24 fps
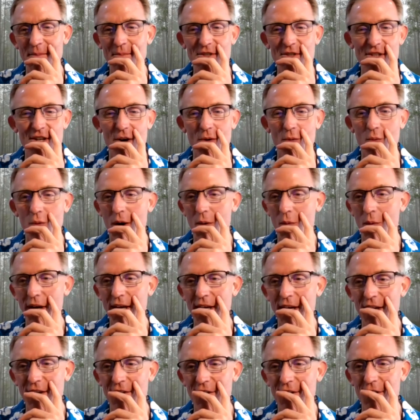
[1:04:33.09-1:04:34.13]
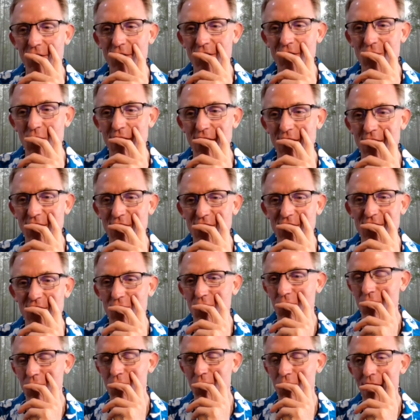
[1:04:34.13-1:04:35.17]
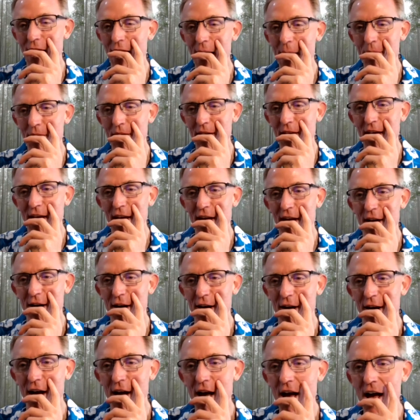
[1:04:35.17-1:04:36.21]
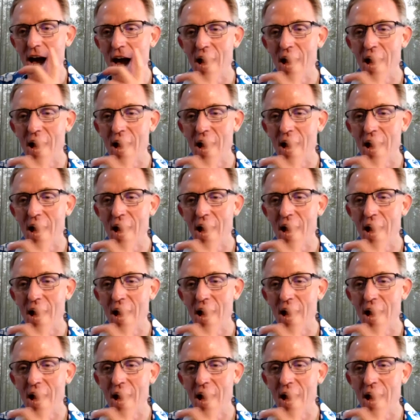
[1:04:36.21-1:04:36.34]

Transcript: So what we can do is we can just do a wrap here.